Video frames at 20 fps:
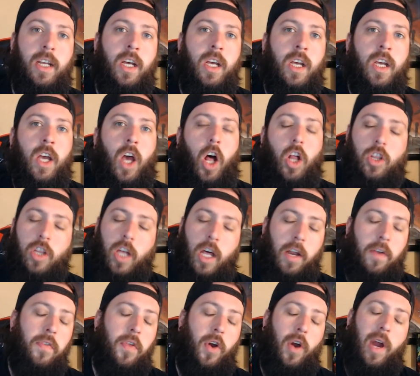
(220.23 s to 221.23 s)
A lot
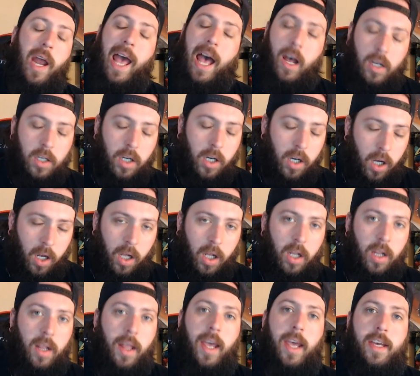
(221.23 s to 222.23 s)
of their
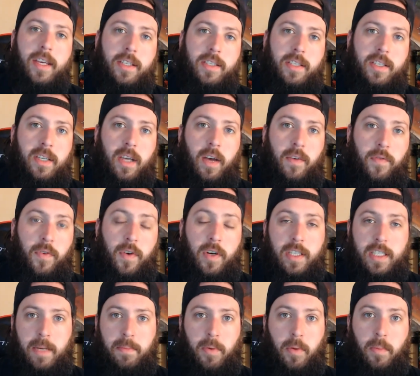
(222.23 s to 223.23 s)
alcohol is, for
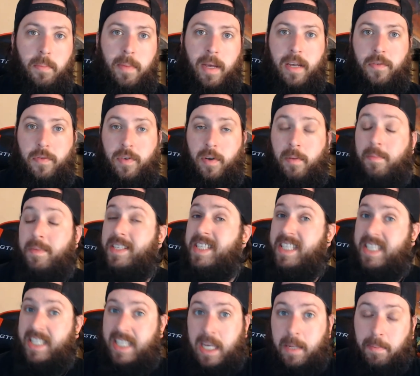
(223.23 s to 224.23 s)
example, made from
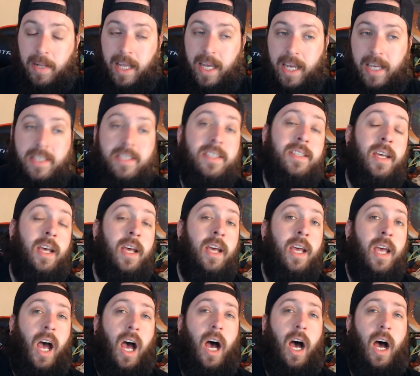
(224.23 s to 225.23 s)
sea plants.
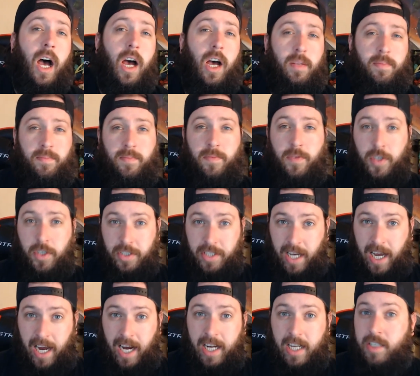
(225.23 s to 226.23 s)
Their
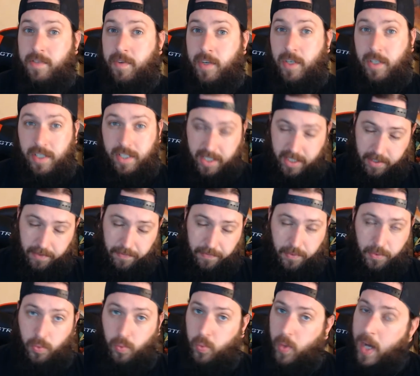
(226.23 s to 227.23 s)
diet is very
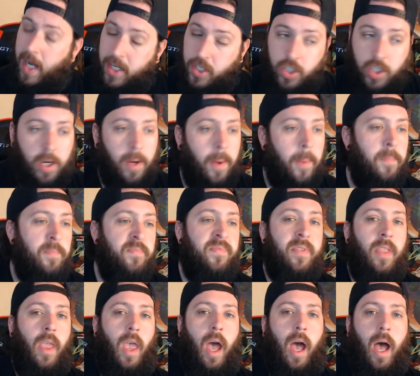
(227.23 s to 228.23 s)
seafood rich,
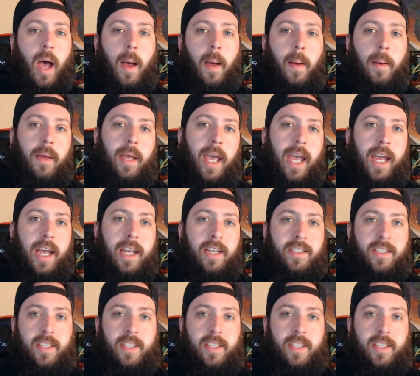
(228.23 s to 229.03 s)
and